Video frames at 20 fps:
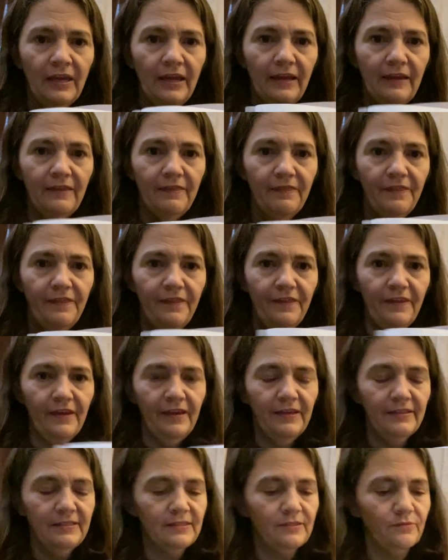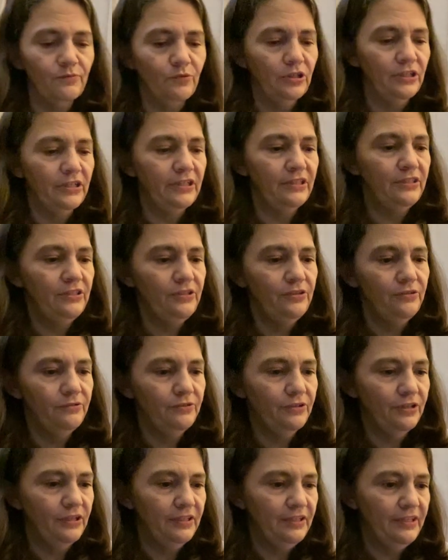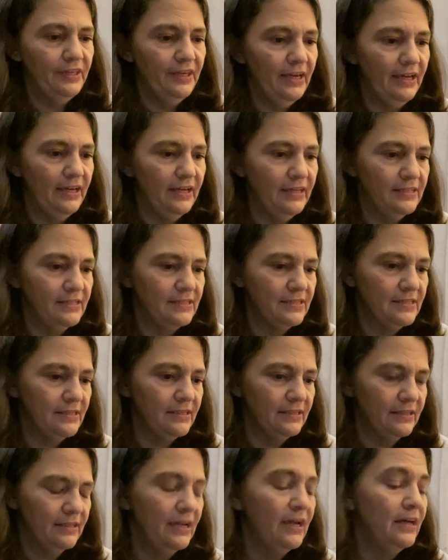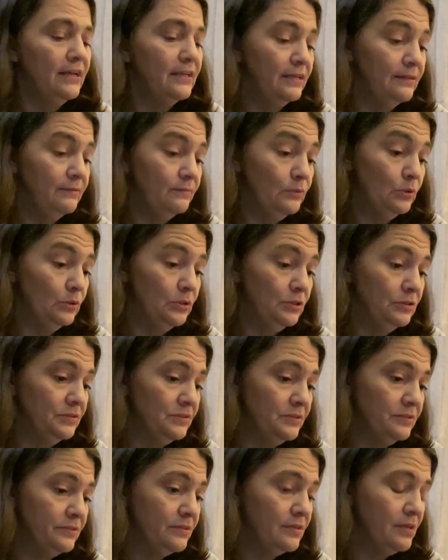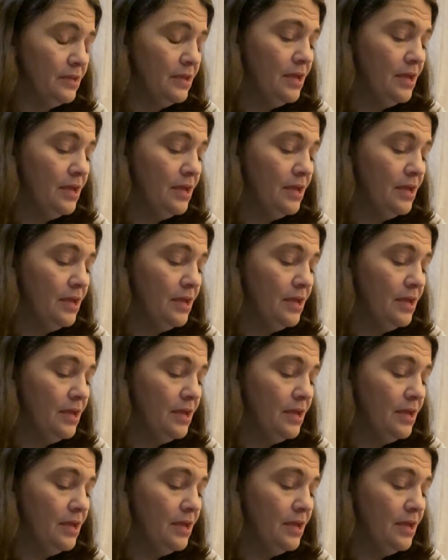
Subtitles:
And this one, you could get cutting boards.